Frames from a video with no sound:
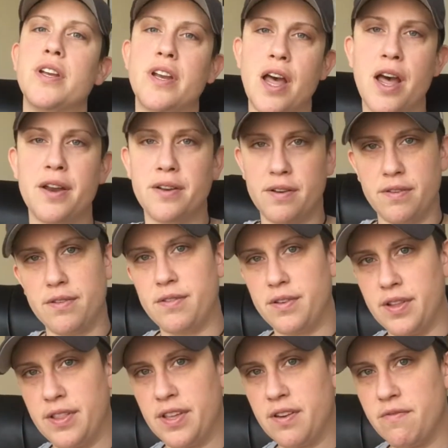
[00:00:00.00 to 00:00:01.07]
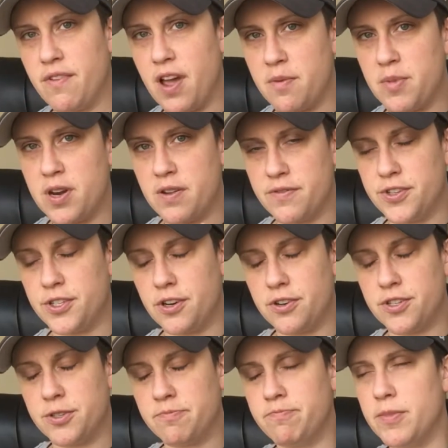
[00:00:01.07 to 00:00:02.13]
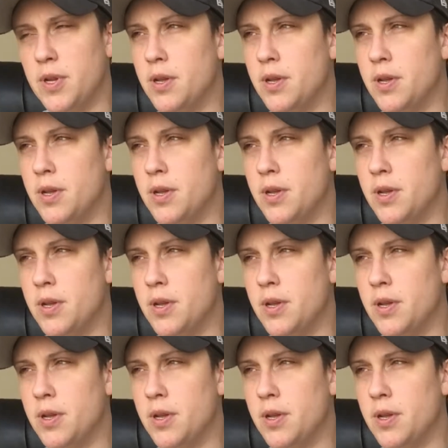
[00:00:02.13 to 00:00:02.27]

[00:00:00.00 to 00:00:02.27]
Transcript: not in the confinement of a church.